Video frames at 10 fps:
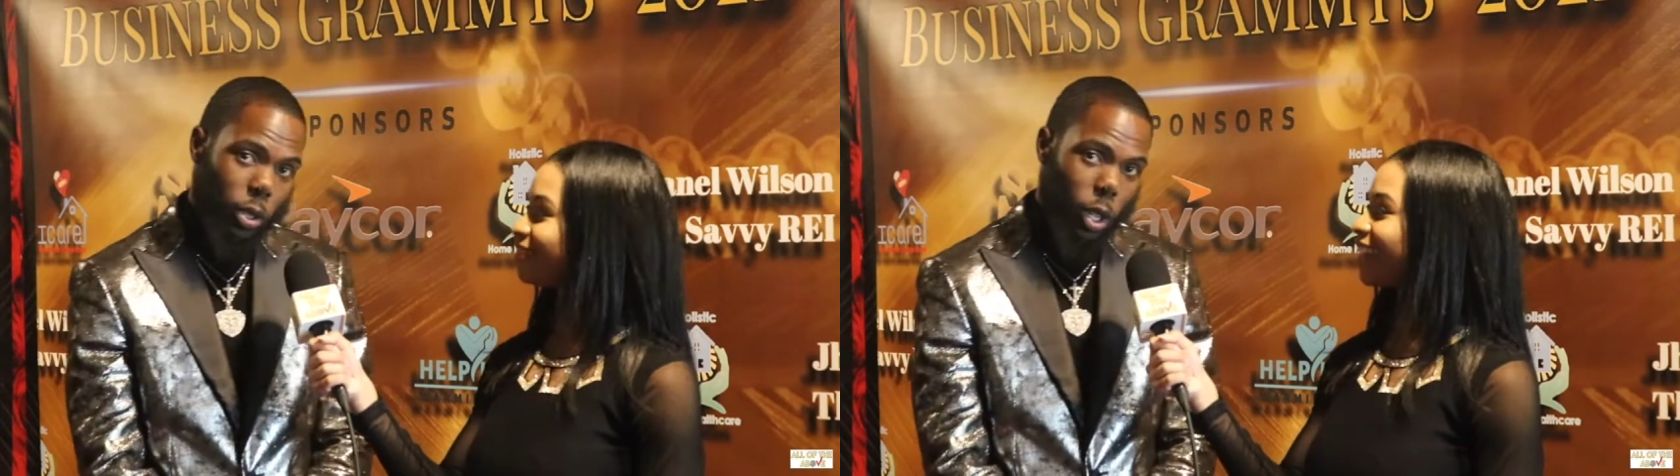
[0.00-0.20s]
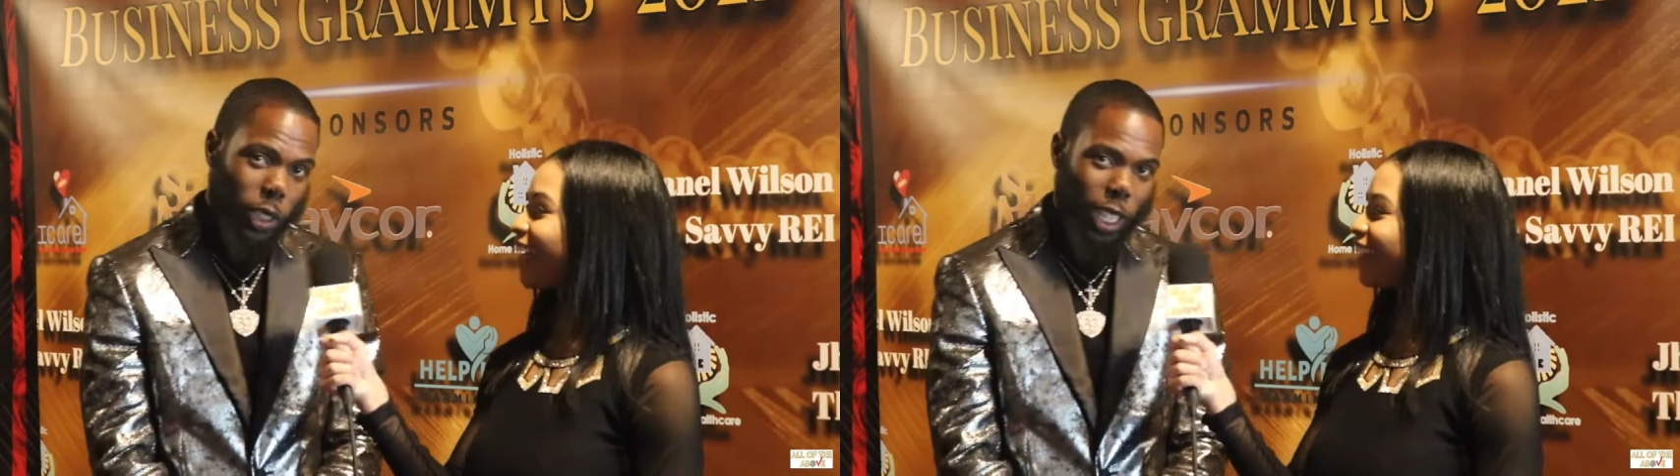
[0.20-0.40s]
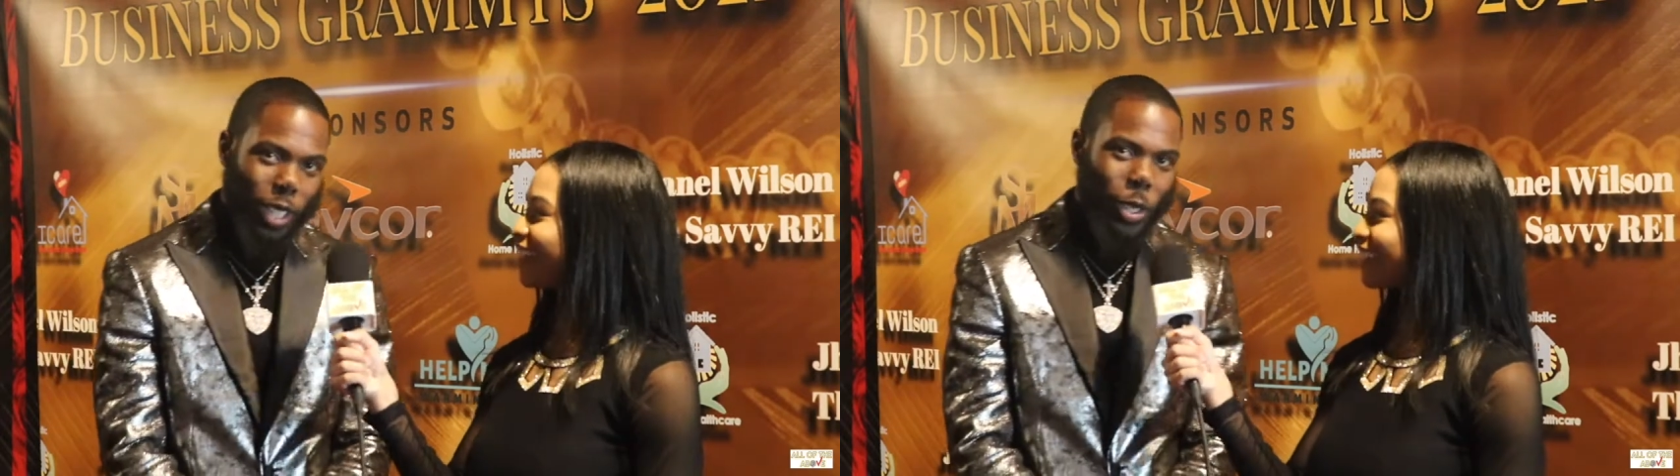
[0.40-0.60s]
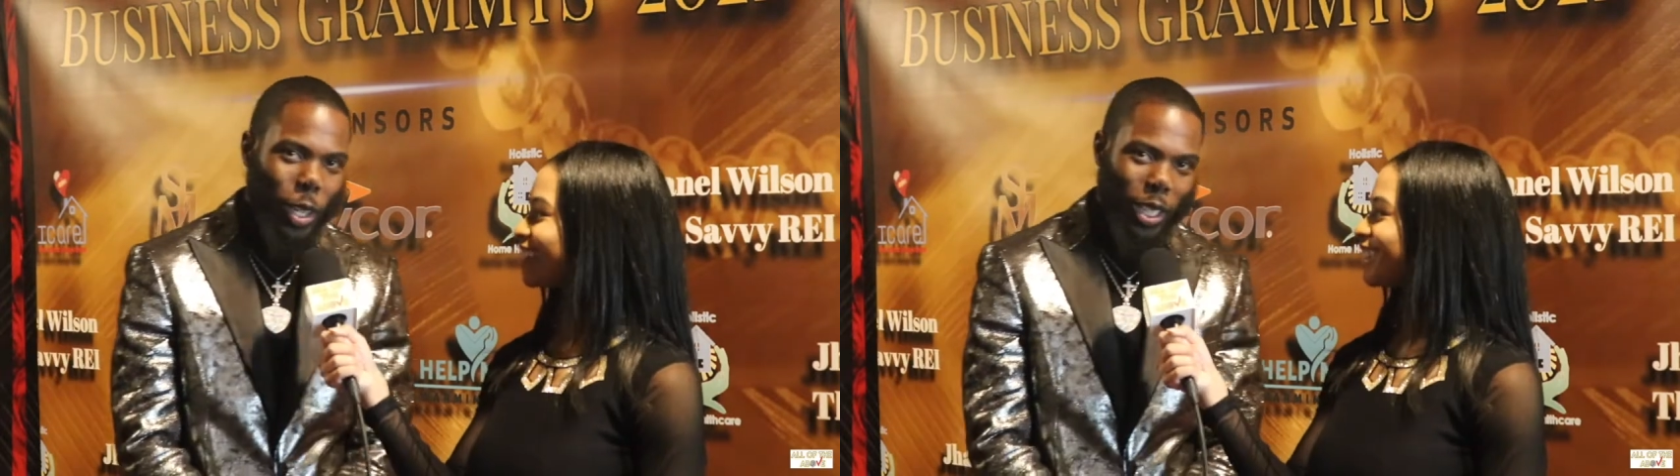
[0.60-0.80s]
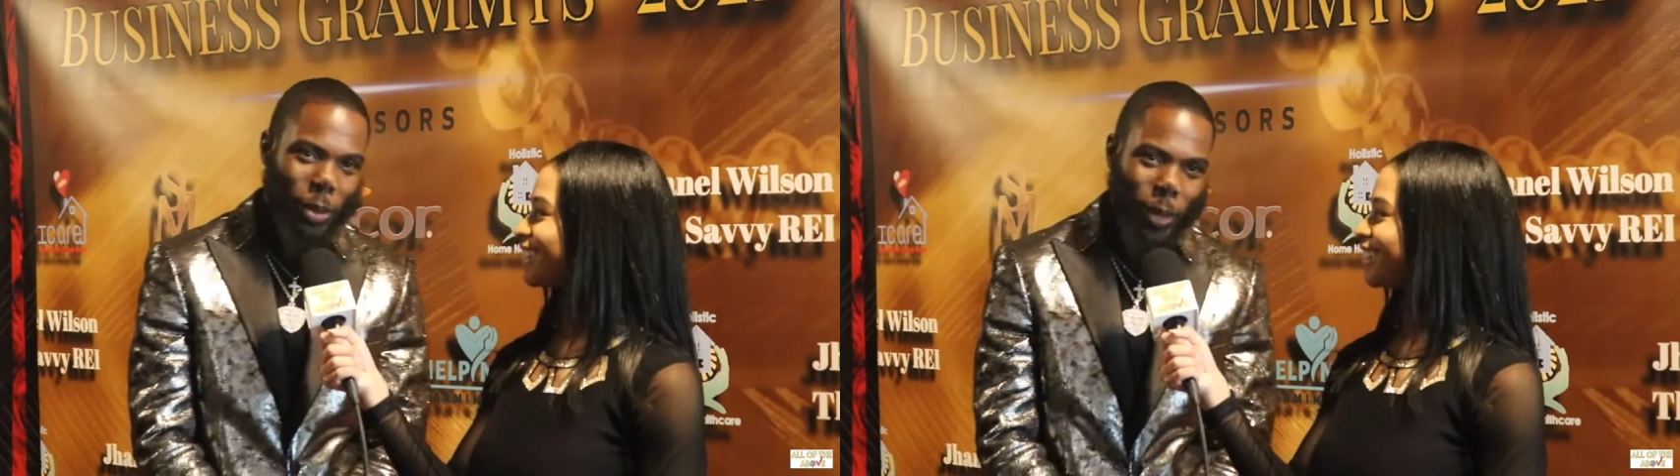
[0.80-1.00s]
You know, shout out to
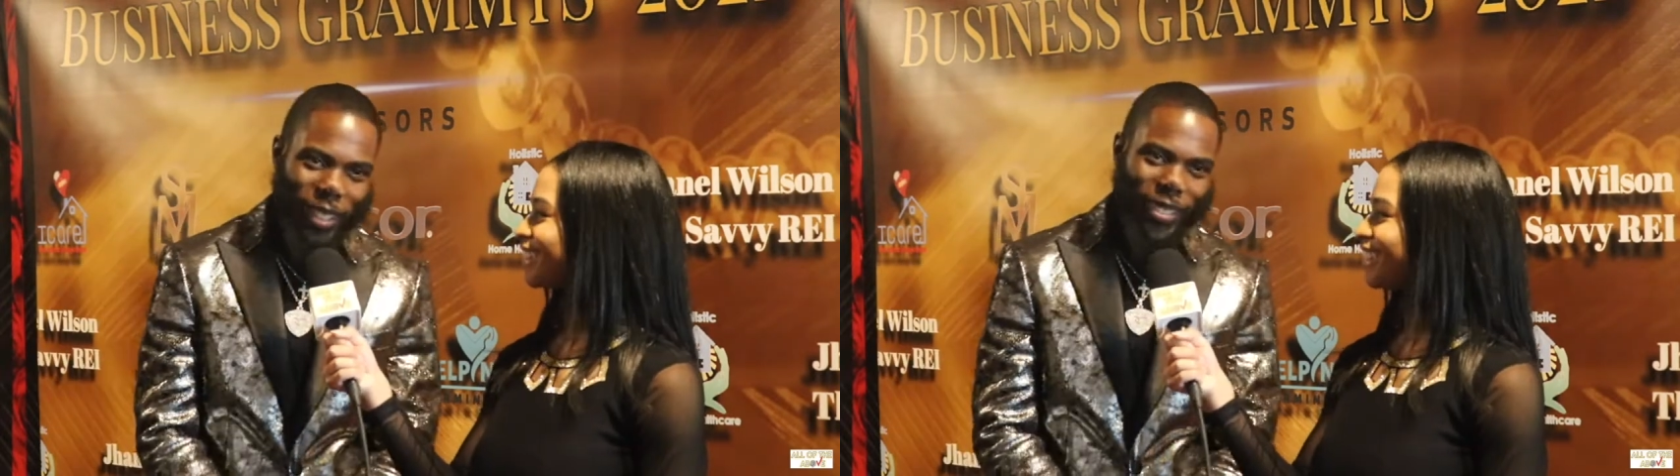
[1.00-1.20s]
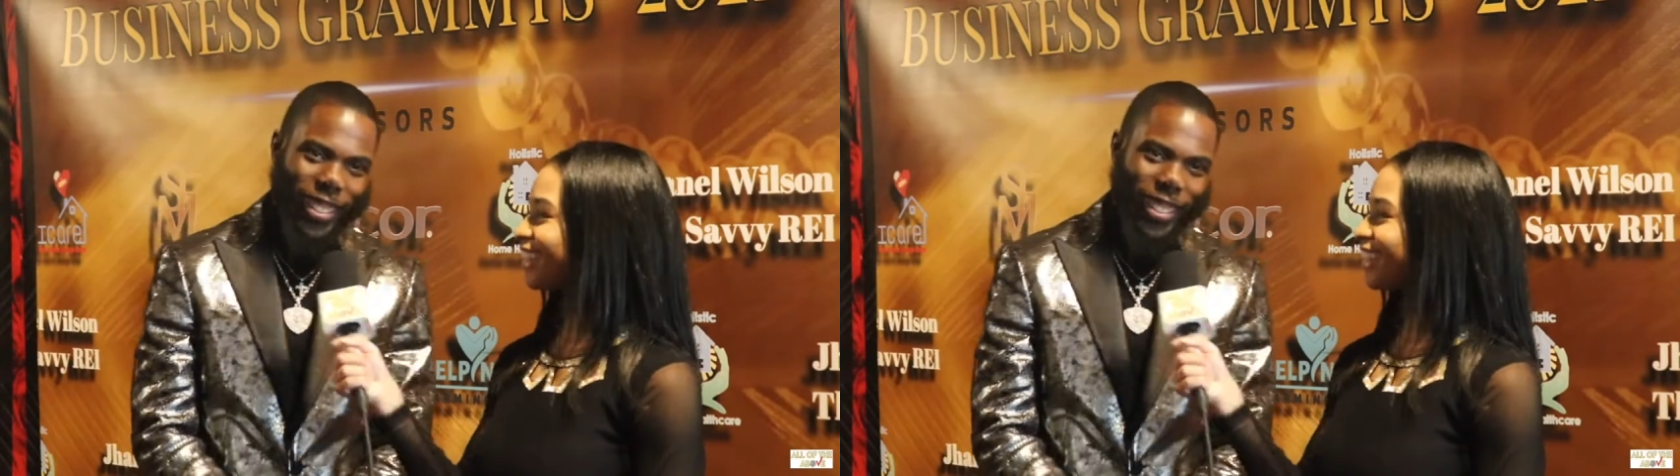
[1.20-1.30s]
all of the above.